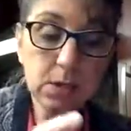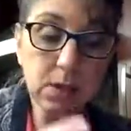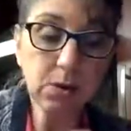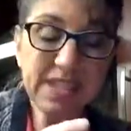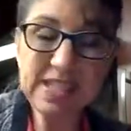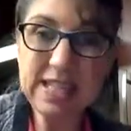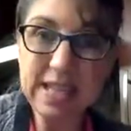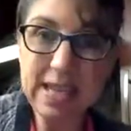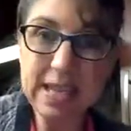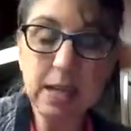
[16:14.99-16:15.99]
It's all
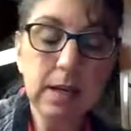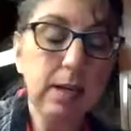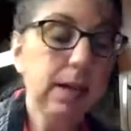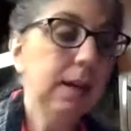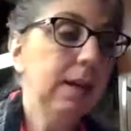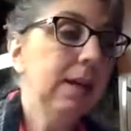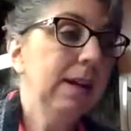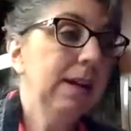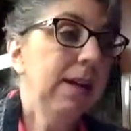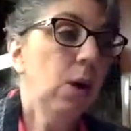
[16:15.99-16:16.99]
sticky.
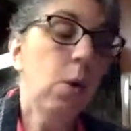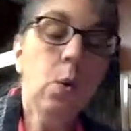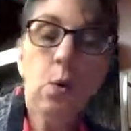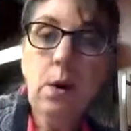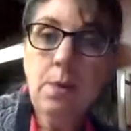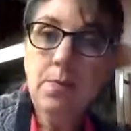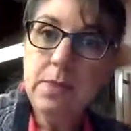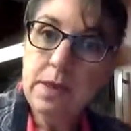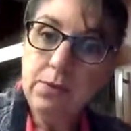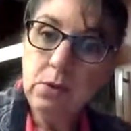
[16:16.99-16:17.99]
Or
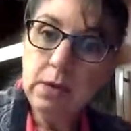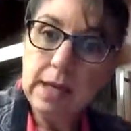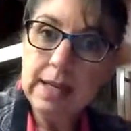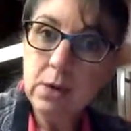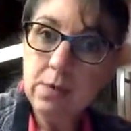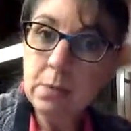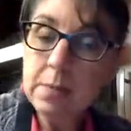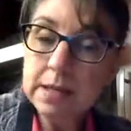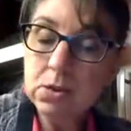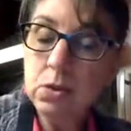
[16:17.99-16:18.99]
if you're lucky, you have a
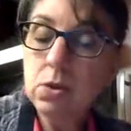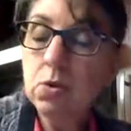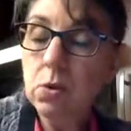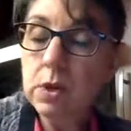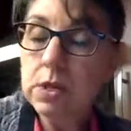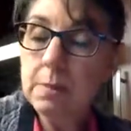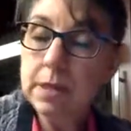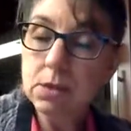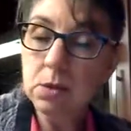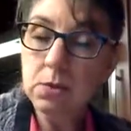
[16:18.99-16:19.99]
mixer, you throw it in the
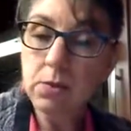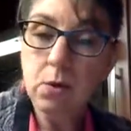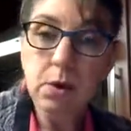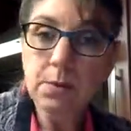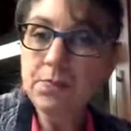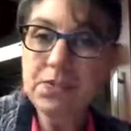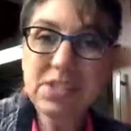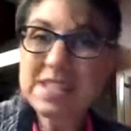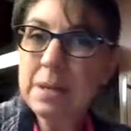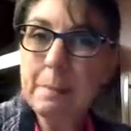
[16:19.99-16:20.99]
mixer for
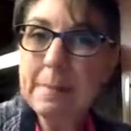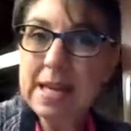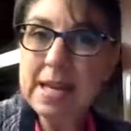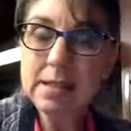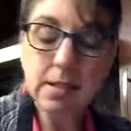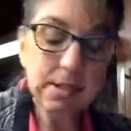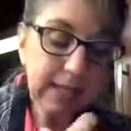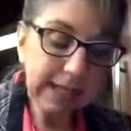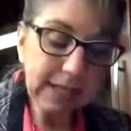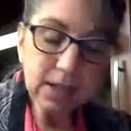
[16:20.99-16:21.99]
just a minute
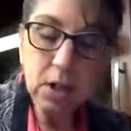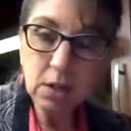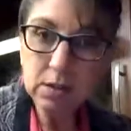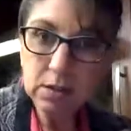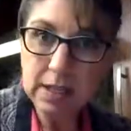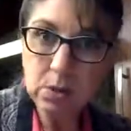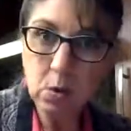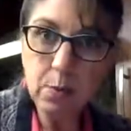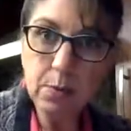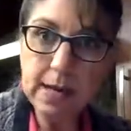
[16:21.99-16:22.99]
to get it all
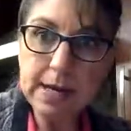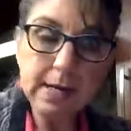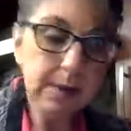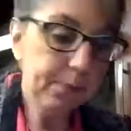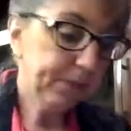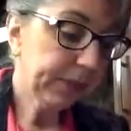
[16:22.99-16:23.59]
incorporated.